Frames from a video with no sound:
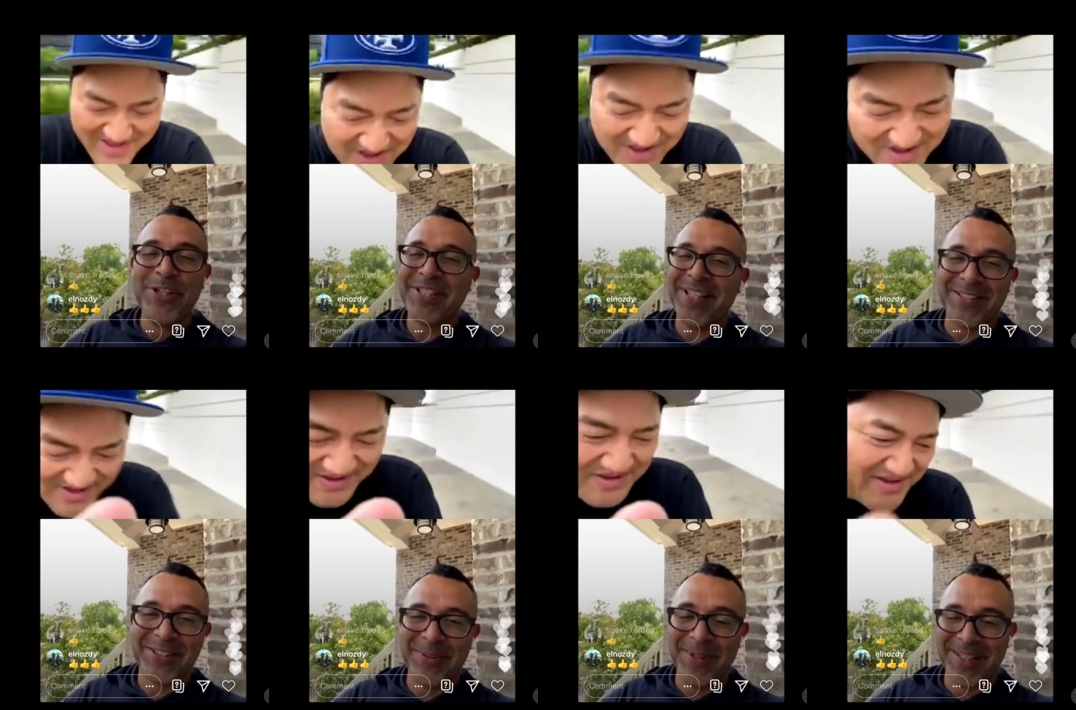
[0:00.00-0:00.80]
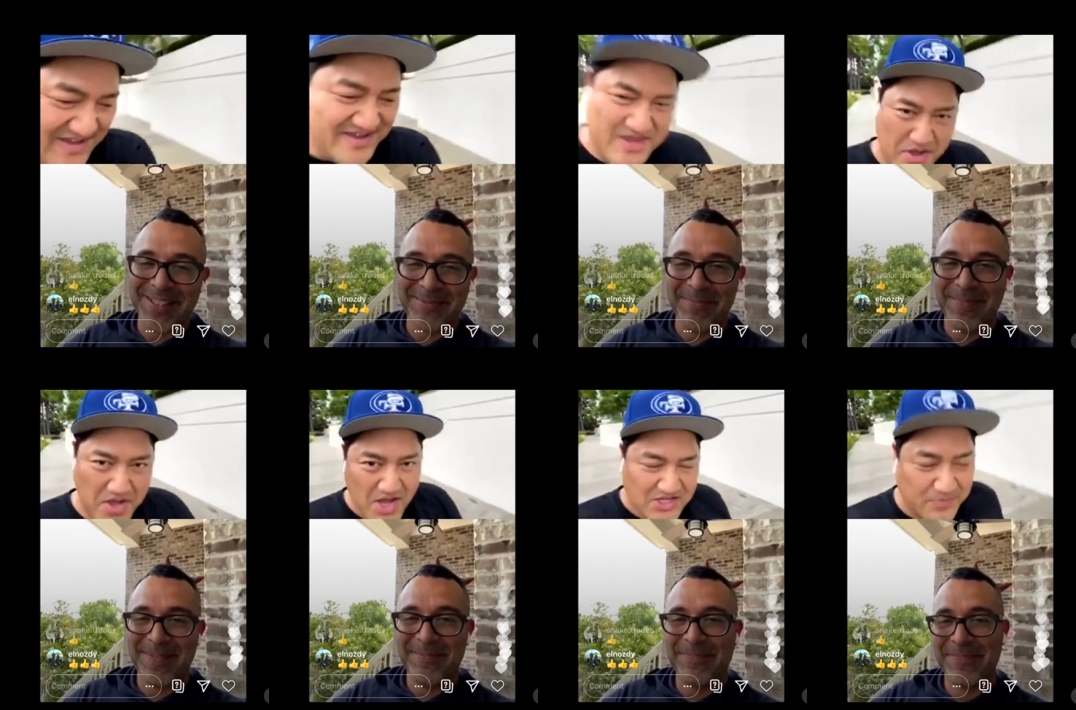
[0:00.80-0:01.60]
Speaker 1: Appreciate it so much.
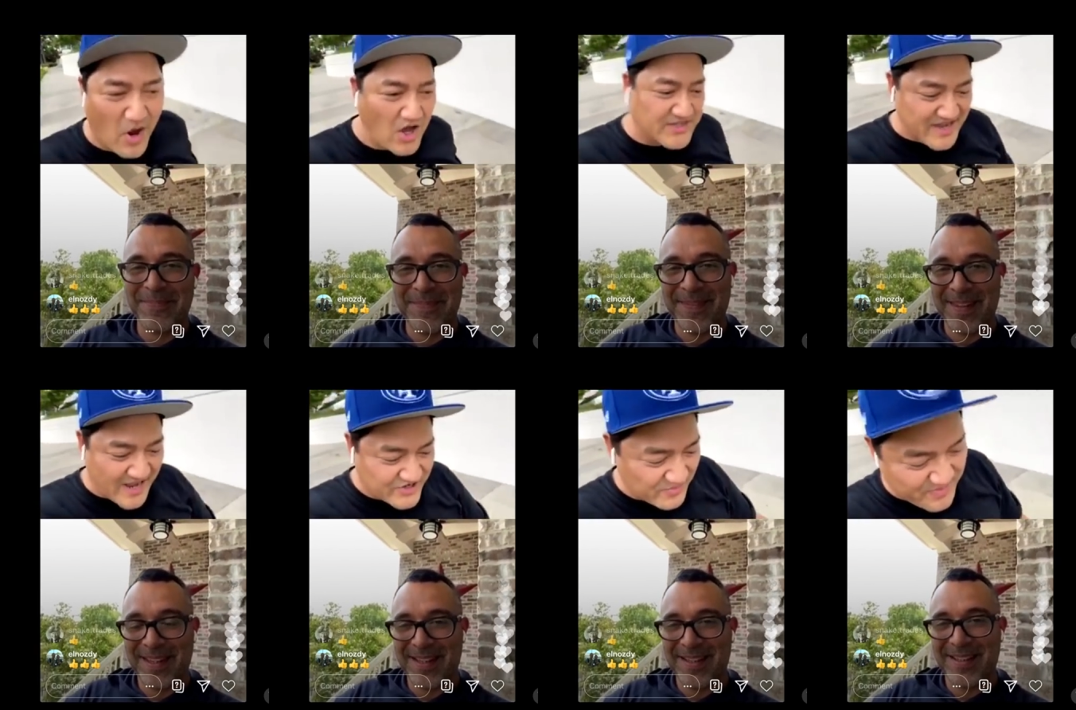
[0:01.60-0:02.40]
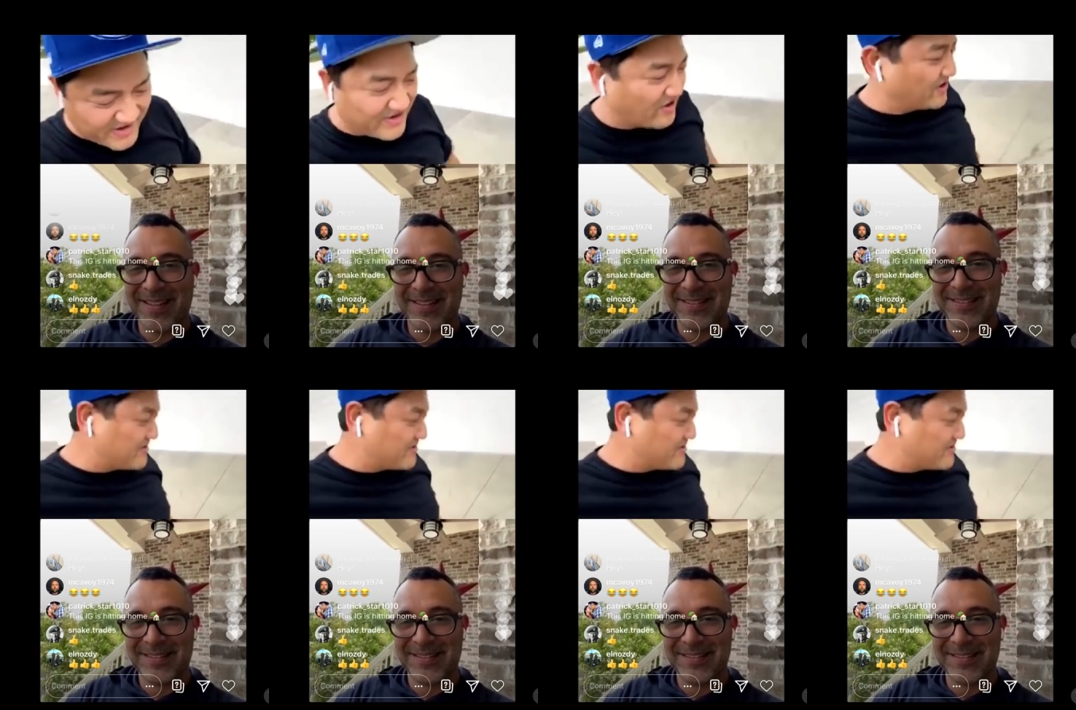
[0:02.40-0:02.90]
Speaker 2: Small in stature, big in